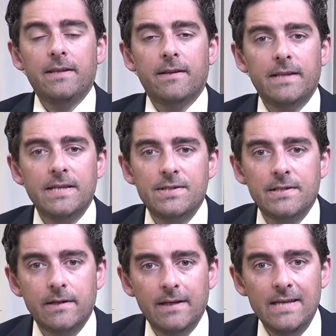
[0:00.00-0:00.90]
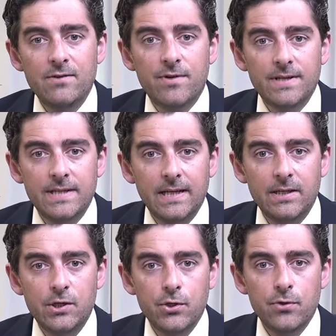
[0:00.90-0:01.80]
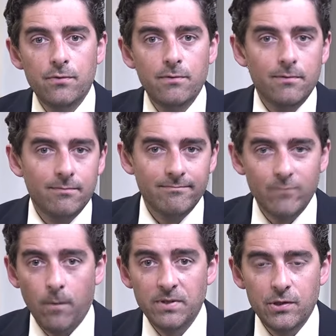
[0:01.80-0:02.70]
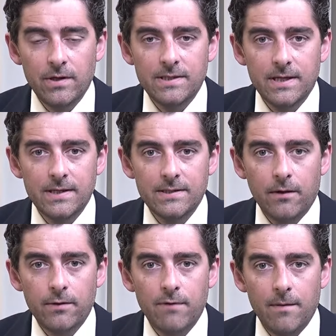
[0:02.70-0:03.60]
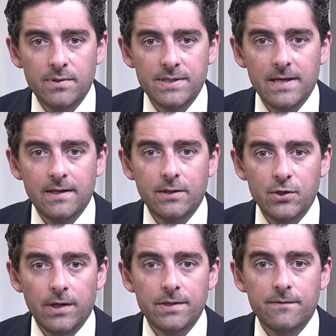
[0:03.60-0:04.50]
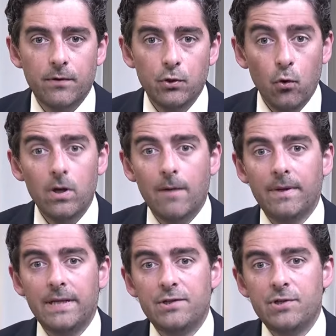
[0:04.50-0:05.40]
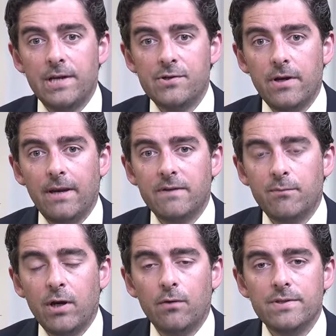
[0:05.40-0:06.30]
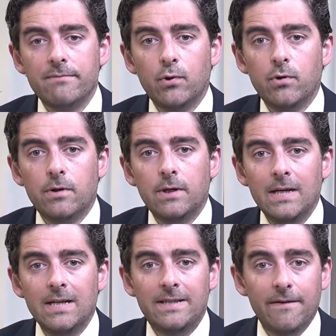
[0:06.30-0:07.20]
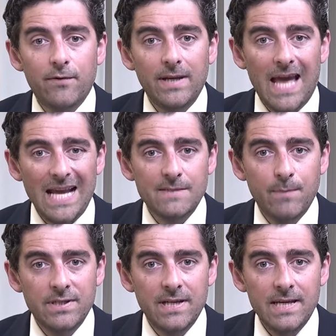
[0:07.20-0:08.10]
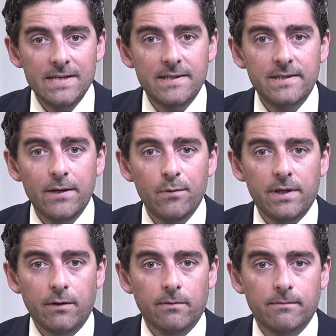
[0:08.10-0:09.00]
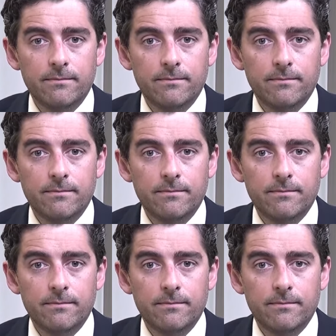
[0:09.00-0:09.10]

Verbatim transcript: that this interesting new opportunity is going to represent a chance for your company to change? Are you going to have to bring on some more differing expertise to deal with it all?